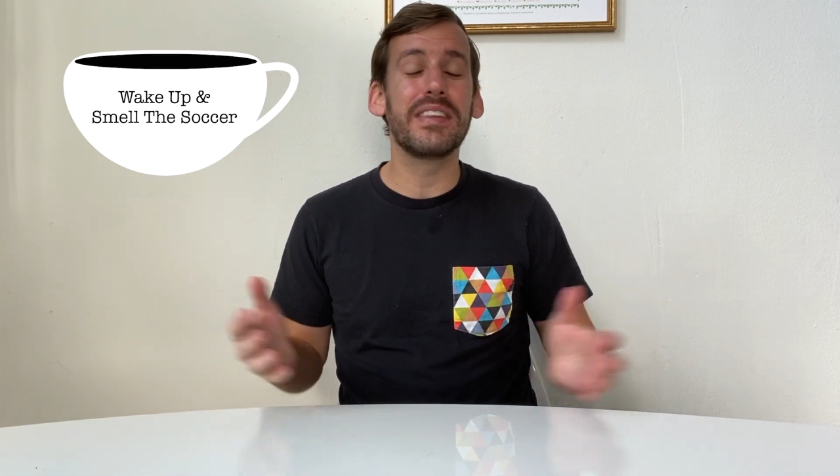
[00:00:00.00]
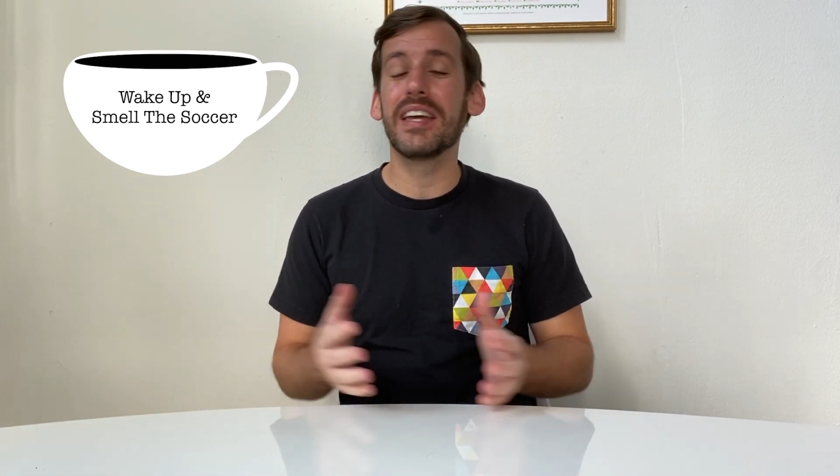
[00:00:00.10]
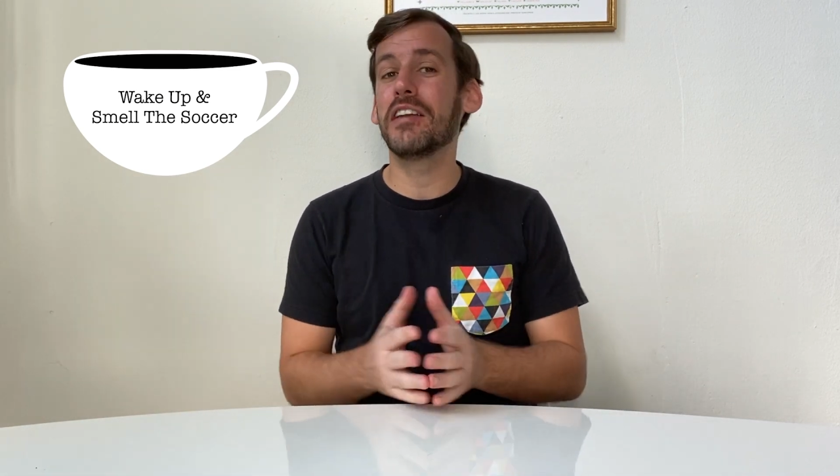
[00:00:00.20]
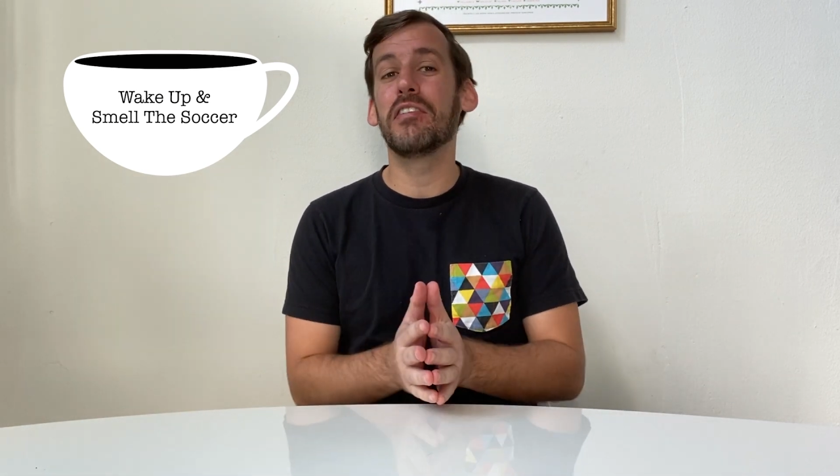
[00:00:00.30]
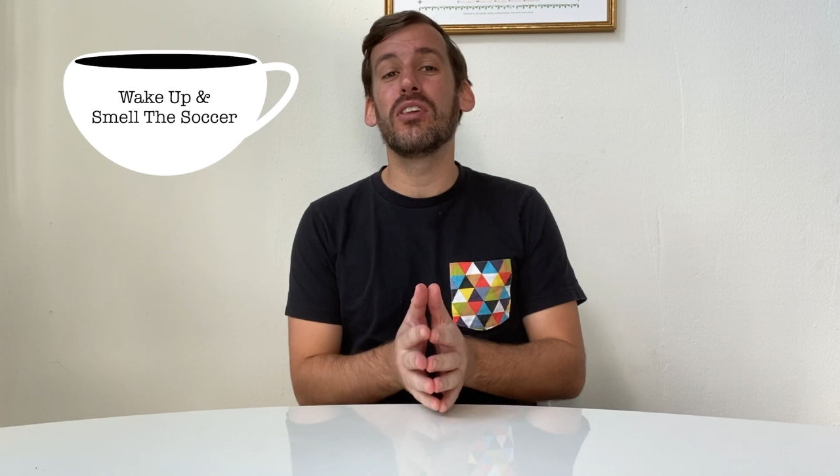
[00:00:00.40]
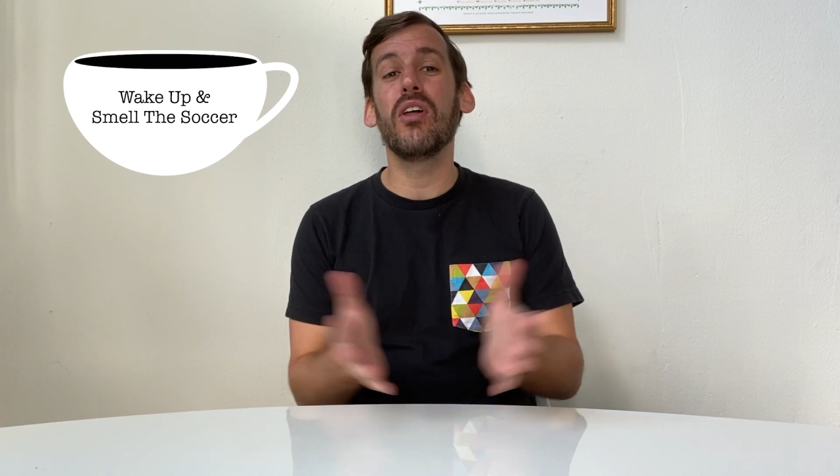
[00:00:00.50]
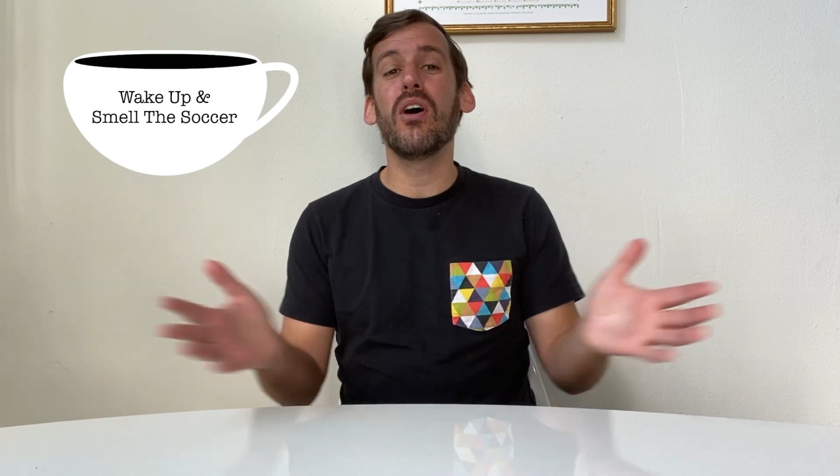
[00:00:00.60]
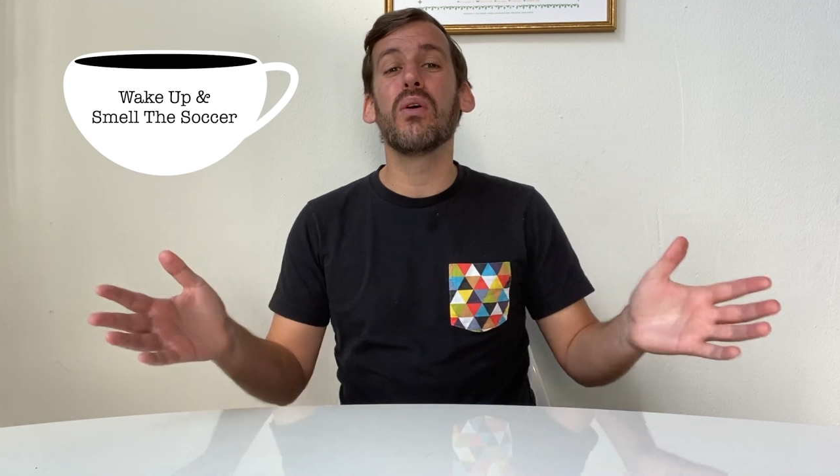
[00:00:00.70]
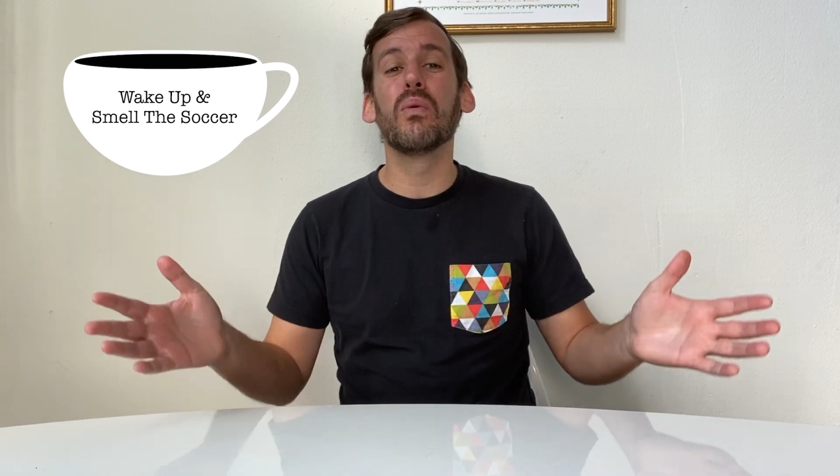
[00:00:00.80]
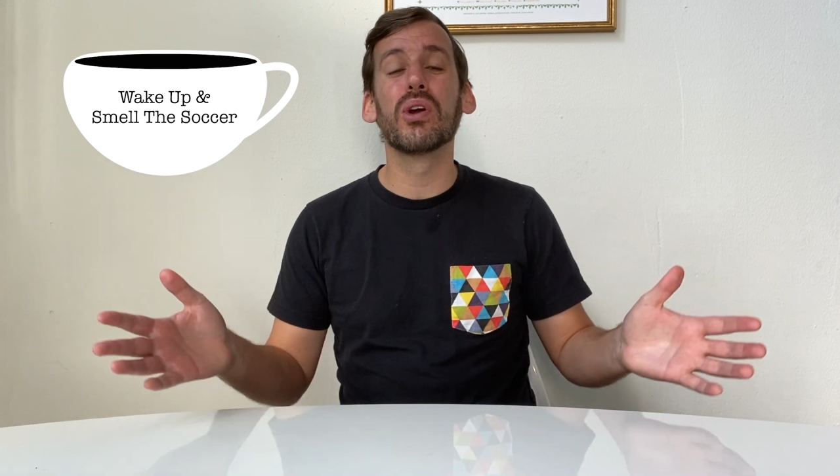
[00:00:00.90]
the end of a
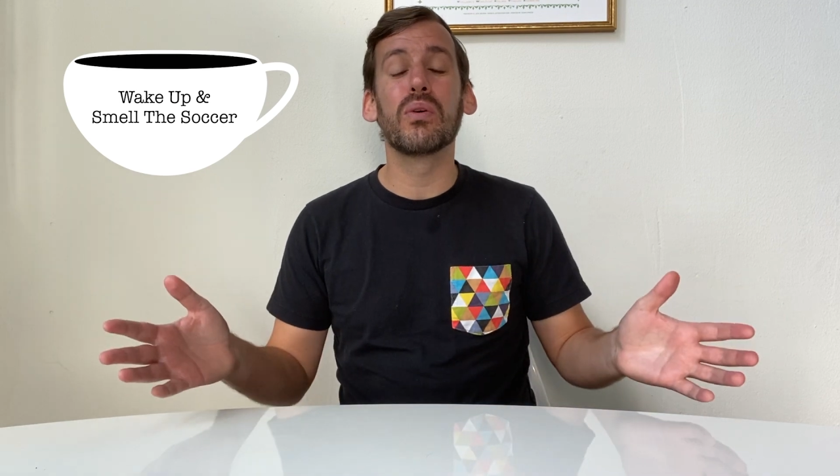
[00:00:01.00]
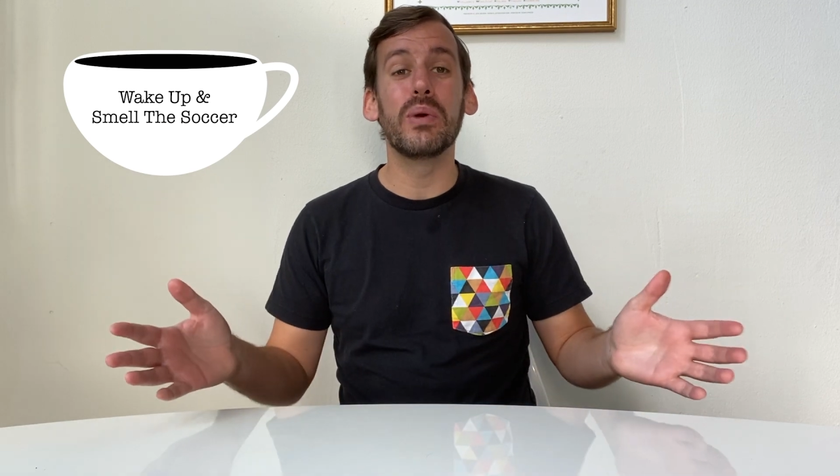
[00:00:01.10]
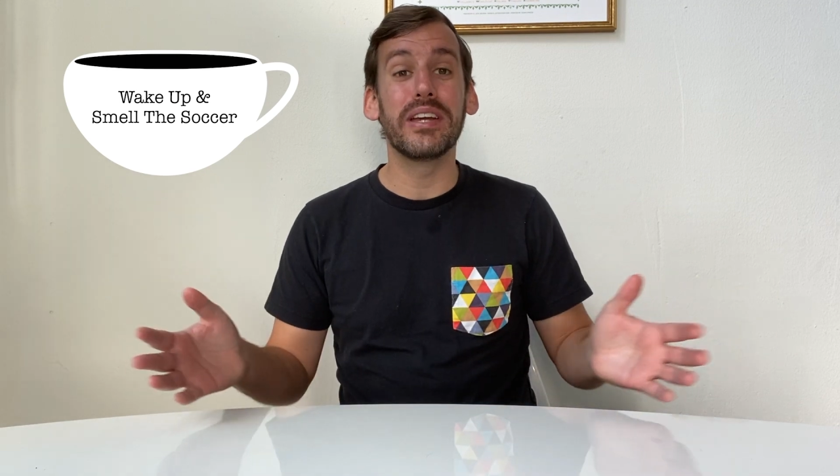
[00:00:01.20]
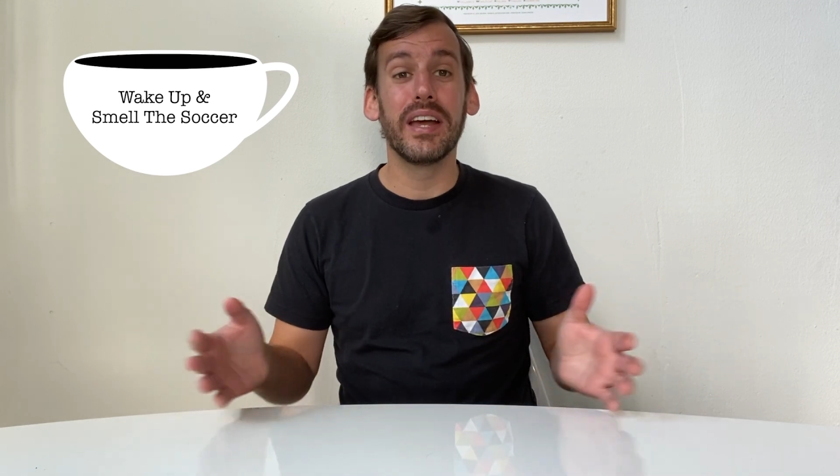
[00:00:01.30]
long work week